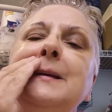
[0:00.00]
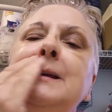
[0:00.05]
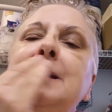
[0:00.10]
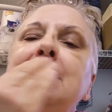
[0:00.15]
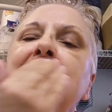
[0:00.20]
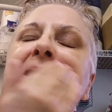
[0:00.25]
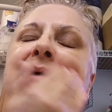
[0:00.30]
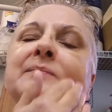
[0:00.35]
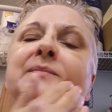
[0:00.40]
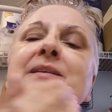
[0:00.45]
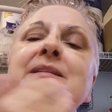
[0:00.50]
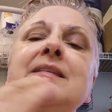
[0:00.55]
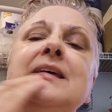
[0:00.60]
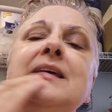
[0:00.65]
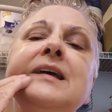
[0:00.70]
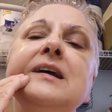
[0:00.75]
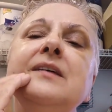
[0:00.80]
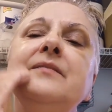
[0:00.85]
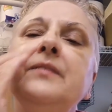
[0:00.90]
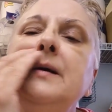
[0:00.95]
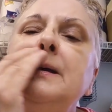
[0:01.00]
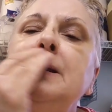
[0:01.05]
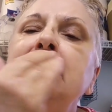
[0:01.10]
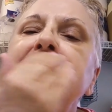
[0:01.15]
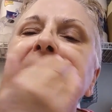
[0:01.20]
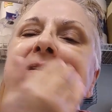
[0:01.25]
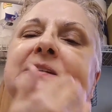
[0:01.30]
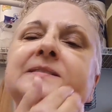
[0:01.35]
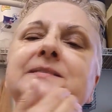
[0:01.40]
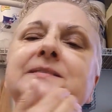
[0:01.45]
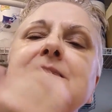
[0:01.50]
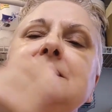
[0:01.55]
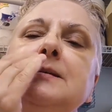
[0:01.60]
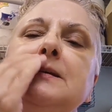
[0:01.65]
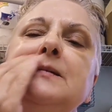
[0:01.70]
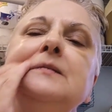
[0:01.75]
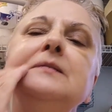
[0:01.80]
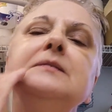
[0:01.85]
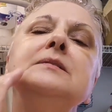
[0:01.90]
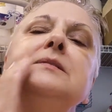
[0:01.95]
And I mean, they have all of these,
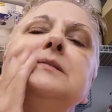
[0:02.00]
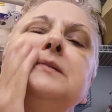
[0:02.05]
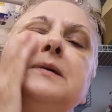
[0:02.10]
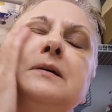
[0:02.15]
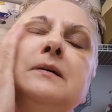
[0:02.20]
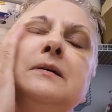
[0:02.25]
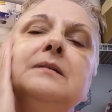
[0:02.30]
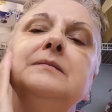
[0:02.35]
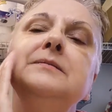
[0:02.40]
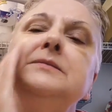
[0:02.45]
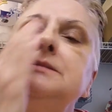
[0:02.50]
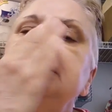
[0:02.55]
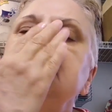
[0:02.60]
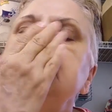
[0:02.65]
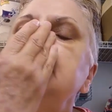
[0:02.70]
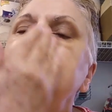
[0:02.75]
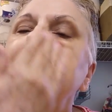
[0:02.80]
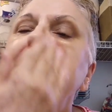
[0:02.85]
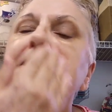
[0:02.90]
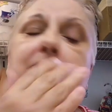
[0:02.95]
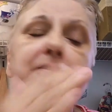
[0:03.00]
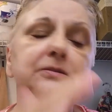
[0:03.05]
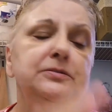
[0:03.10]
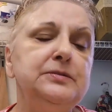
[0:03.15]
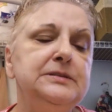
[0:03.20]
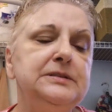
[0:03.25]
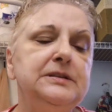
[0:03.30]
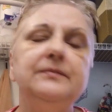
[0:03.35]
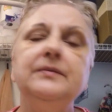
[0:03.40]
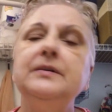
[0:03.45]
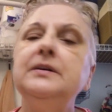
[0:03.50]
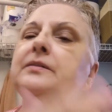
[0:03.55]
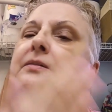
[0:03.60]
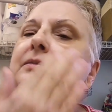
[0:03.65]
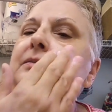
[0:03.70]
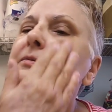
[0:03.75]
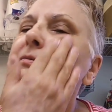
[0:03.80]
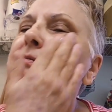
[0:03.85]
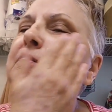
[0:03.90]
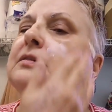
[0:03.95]
oh, just hundreds of
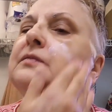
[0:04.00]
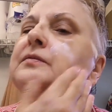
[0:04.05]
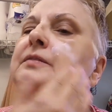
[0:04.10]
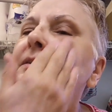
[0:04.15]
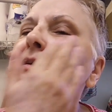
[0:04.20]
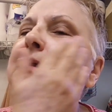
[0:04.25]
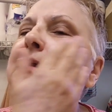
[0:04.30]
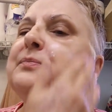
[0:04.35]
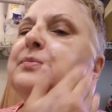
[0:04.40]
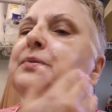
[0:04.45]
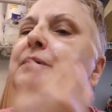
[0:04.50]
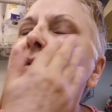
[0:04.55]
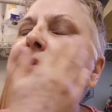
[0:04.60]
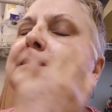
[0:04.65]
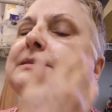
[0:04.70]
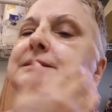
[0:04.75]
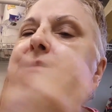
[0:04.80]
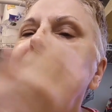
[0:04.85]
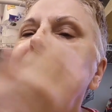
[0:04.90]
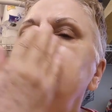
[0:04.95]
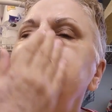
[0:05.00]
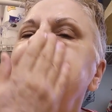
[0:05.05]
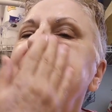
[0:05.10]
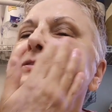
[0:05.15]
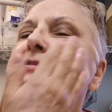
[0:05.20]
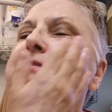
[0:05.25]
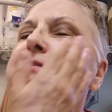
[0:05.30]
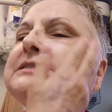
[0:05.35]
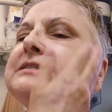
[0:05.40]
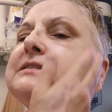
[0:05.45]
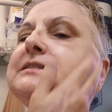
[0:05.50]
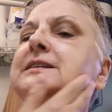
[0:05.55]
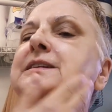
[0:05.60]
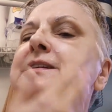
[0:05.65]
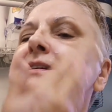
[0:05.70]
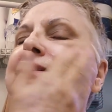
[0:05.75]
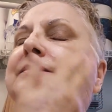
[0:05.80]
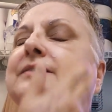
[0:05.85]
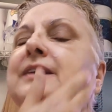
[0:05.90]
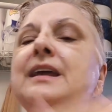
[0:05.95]
other Olive La products now for your
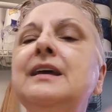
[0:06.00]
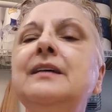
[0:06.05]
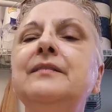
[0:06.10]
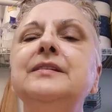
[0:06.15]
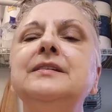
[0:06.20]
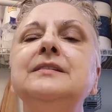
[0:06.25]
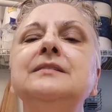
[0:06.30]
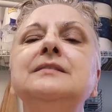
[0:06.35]
skin. They have